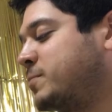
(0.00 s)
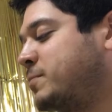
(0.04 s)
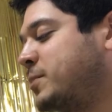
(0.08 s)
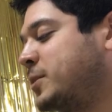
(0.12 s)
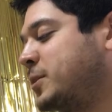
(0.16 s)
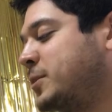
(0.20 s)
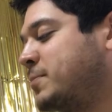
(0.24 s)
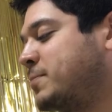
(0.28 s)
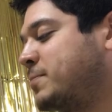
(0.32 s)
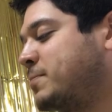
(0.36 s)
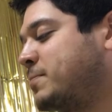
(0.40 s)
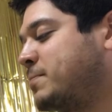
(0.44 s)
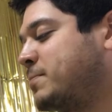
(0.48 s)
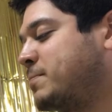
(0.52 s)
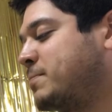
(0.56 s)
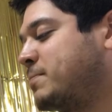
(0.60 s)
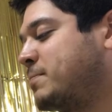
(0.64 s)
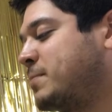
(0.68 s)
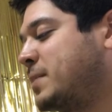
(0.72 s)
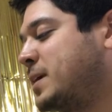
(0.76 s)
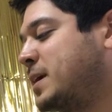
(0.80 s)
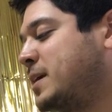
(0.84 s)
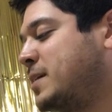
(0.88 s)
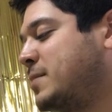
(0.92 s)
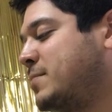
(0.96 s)
but
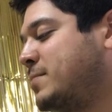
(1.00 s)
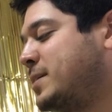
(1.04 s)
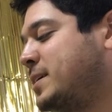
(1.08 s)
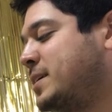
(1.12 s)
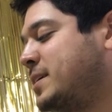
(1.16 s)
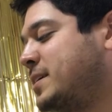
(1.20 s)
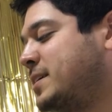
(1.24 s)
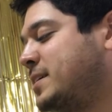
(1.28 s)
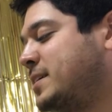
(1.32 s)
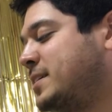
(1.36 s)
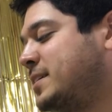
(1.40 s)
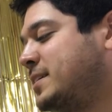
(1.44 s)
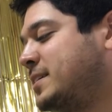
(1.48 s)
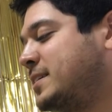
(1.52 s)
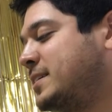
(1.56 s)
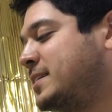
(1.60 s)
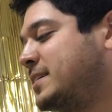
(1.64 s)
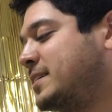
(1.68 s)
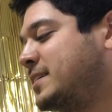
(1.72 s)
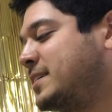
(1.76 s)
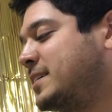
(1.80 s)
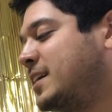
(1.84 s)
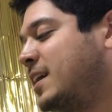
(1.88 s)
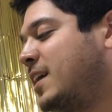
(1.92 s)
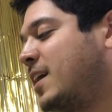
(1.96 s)
maybe
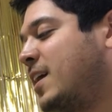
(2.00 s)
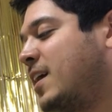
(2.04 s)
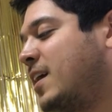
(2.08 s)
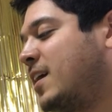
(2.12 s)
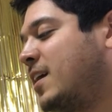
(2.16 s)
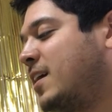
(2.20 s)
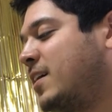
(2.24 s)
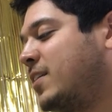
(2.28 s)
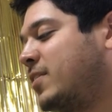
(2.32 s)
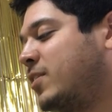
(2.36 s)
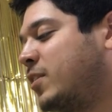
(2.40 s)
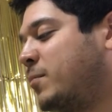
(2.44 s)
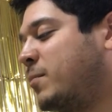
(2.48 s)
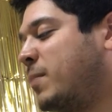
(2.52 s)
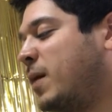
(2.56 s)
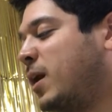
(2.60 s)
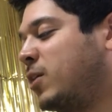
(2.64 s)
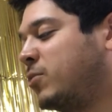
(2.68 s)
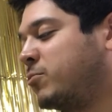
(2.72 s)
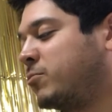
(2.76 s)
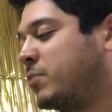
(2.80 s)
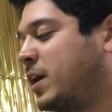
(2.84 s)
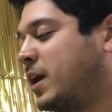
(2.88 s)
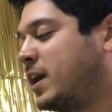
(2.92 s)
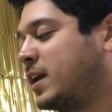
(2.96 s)
the
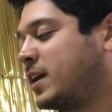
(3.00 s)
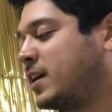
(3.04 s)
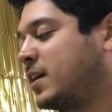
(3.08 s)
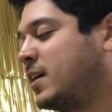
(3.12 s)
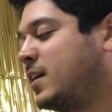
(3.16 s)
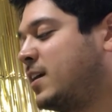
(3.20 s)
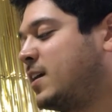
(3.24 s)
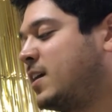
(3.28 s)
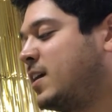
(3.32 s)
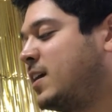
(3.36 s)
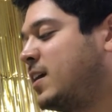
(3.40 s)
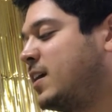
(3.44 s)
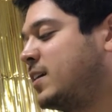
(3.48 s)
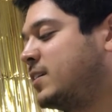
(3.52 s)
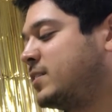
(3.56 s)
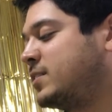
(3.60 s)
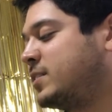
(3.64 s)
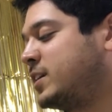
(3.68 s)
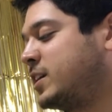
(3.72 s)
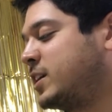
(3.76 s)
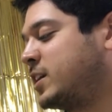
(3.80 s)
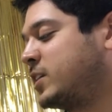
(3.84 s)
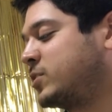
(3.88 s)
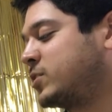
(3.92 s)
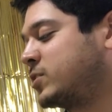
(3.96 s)
bell rang.
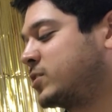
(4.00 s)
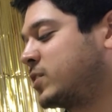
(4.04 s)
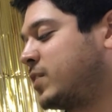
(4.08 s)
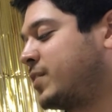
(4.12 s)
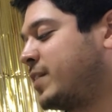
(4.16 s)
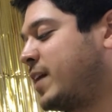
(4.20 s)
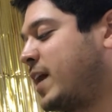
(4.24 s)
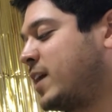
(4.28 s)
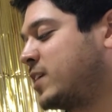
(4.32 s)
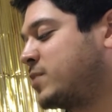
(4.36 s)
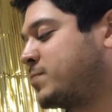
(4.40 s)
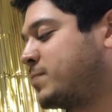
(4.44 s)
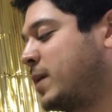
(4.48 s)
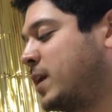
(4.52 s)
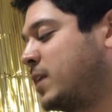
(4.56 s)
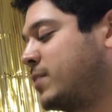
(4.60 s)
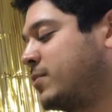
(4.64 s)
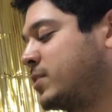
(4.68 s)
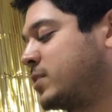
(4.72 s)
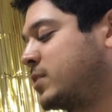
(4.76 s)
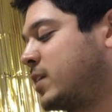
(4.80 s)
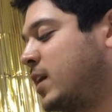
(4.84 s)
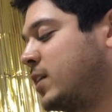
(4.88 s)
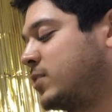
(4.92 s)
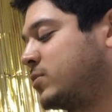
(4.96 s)
Tiki took the last bite of
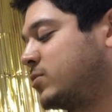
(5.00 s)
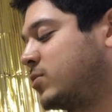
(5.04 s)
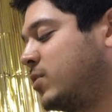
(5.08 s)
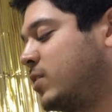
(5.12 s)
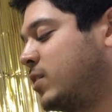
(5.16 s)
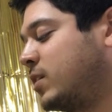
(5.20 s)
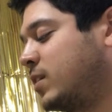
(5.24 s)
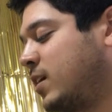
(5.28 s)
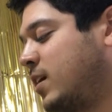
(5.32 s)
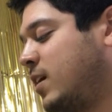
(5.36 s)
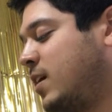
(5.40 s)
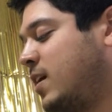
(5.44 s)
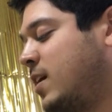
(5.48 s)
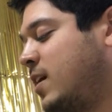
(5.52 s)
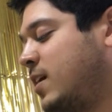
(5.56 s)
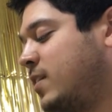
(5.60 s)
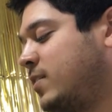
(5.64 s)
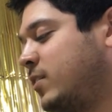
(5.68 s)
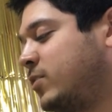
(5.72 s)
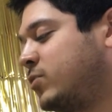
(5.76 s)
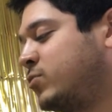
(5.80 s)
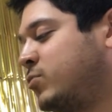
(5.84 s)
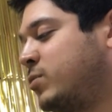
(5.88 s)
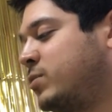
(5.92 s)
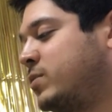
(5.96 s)
his hot dog.
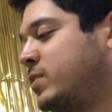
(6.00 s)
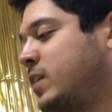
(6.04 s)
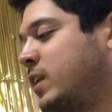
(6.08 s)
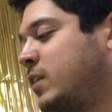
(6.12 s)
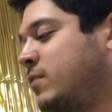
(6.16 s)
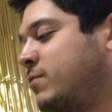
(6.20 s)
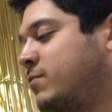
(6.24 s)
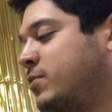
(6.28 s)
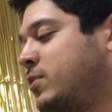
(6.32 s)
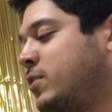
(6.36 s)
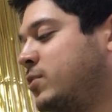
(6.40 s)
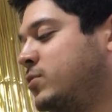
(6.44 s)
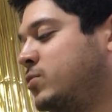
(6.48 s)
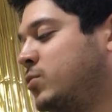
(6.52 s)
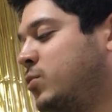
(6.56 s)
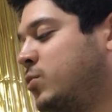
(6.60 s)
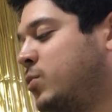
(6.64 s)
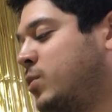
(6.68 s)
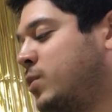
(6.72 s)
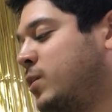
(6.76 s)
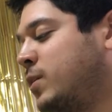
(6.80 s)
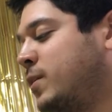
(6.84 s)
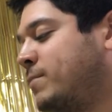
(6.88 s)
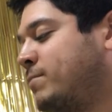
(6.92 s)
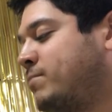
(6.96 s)
The twins headed for the
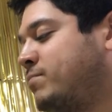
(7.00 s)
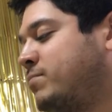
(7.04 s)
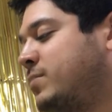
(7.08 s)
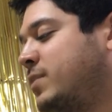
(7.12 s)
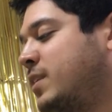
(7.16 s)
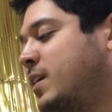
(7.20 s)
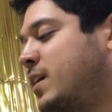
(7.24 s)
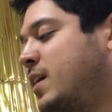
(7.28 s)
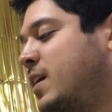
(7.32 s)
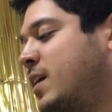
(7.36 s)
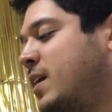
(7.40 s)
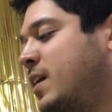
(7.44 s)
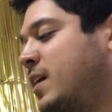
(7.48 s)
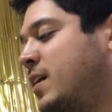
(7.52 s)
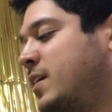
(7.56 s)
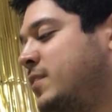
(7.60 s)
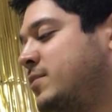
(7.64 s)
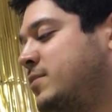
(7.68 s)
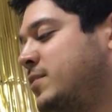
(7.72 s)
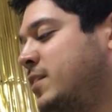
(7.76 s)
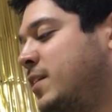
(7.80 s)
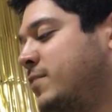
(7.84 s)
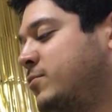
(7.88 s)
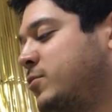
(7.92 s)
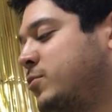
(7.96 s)
door.
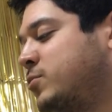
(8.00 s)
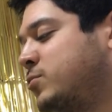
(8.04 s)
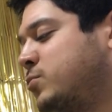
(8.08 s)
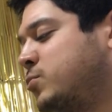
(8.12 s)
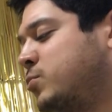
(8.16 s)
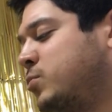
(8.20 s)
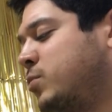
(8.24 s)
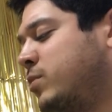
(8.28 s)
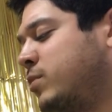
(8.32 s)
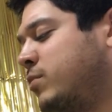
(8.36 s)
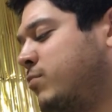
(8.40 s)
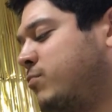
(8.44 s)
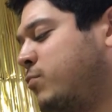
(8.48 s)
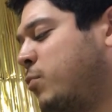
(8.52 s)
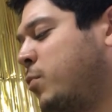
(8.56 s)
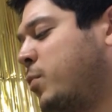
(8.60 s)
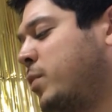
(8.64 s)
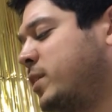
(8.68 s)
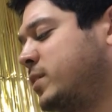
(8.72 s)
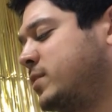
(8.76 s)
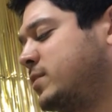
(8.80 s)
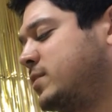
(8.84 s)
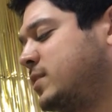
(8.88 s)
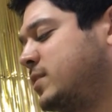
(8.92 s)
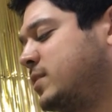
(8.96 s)
See you after school in the
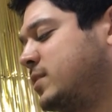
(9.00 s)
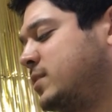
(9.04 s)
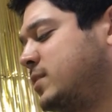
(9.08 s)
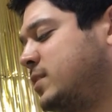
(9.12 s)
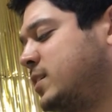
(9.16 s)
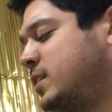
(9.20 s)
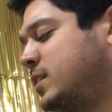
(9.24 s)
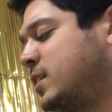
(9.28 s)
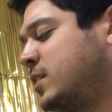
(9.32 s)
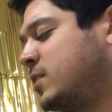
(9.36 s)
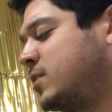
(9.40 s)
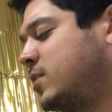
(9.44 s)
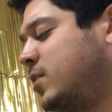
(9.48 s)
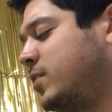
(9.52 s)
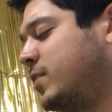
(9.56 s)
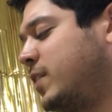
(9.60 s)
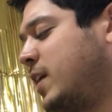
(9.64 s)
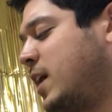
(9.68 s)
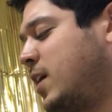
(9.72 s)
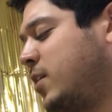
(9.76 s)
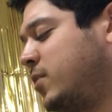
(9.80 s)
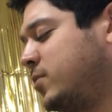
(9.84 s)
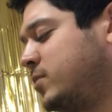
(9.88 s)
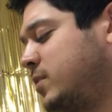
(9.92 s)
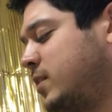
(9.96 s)
fort, Tiki called
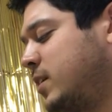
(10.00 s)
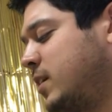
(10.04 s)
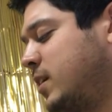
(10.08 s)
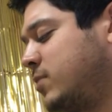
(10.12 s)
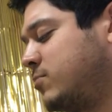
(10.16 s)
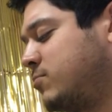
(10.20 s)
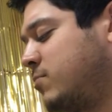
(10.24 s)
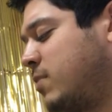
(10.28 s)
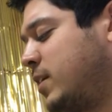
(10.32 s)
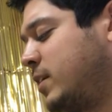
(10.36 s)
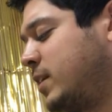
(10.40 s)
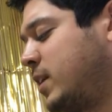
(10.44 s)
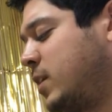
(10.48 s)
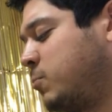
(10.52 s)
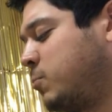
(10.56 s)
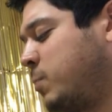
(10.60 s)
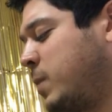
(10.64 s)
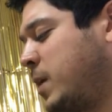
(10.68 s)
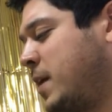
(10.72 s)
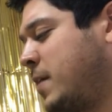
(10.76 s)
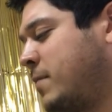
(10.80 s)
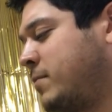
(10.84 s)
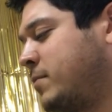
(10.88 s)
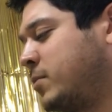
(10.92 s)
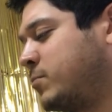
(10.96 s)
out as Rondé
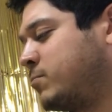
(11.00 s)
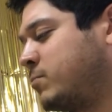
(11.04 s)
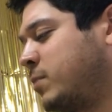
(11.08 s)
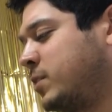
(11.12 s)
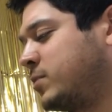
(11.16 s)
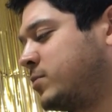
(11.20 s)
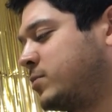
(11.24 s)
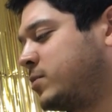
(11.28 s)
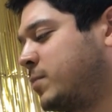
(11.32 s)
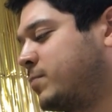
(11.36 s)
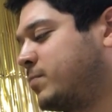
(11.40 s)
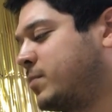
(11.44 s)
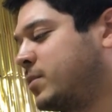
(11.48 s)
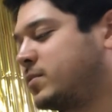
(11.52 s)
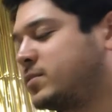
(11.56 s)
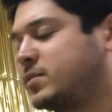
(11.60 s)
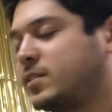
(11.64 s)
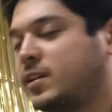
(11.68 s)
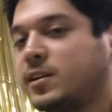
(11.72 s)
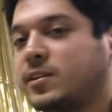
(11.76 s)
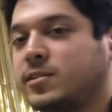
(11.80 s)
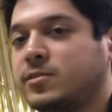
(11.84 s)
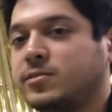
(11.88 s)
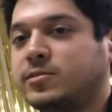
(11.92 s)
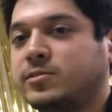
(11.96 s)
waved and raced up the
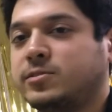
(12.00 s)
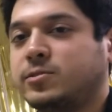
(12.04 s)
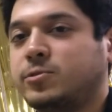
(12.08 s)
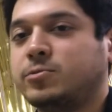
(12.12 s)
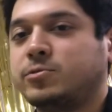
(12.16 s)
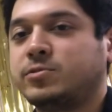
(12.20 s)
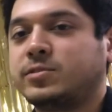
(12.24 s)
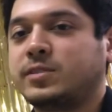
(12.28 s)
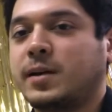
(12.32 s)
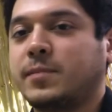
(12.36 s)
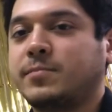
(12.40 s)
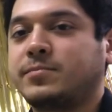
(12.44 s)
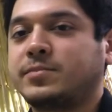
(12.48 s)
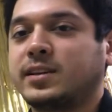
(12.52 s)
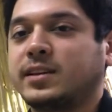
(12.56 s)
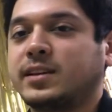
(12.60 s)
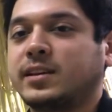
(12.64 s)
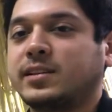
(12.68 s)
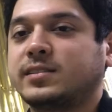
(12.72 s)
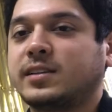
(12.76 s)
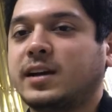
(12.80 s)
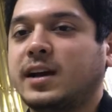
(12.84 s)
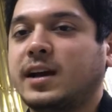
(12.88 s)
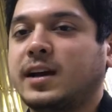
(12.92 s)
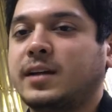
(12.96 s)
stairs two steps at a
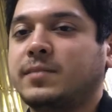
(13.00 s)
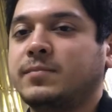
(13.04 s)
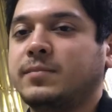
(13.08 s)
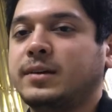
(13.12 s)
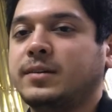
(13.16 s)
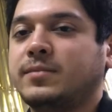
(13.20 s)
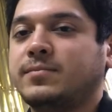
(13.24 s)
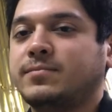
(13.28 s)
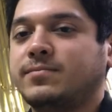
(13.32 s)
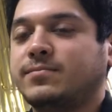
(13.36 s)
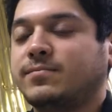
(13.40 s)
time.